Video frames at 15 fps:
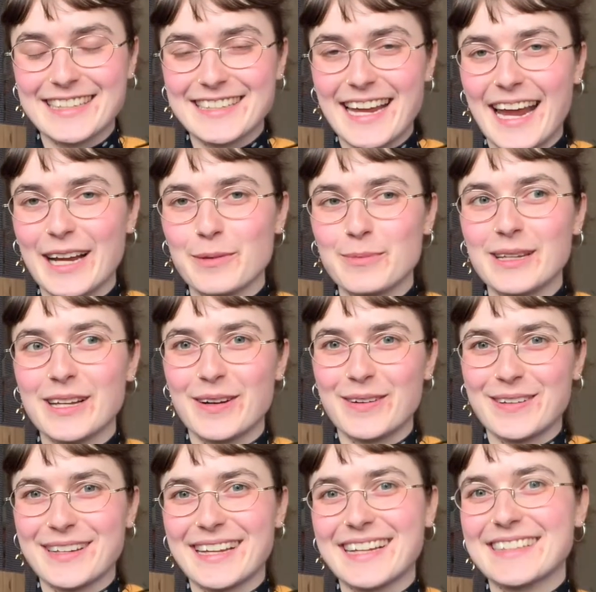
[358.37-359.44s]
tag me
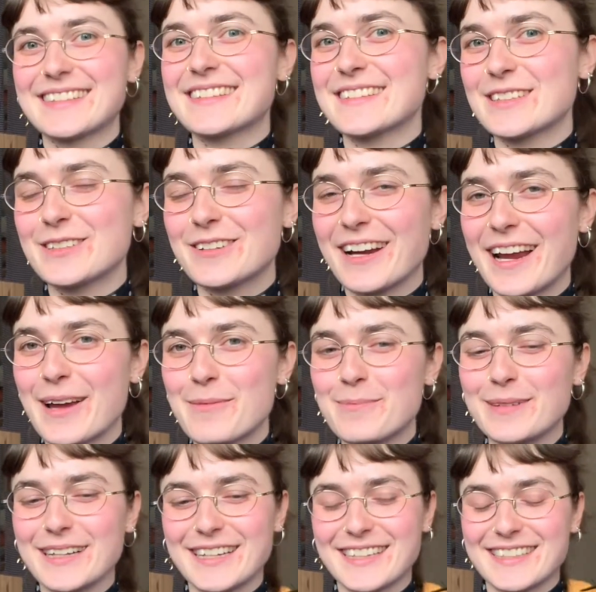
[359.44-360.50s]
on Instagram
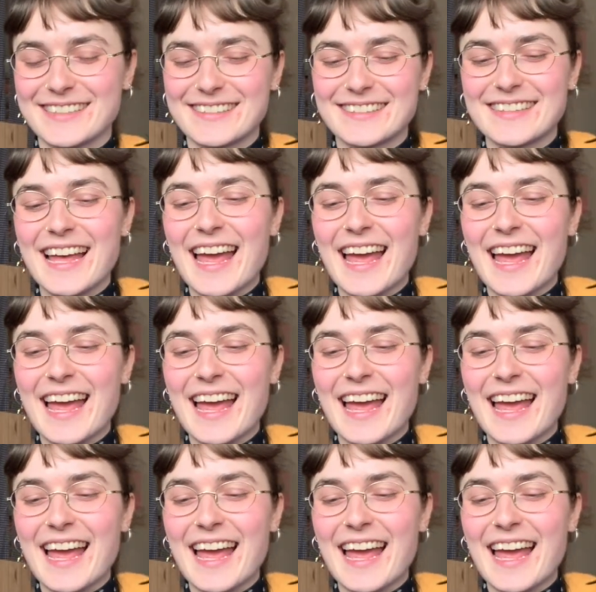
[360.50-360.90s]
because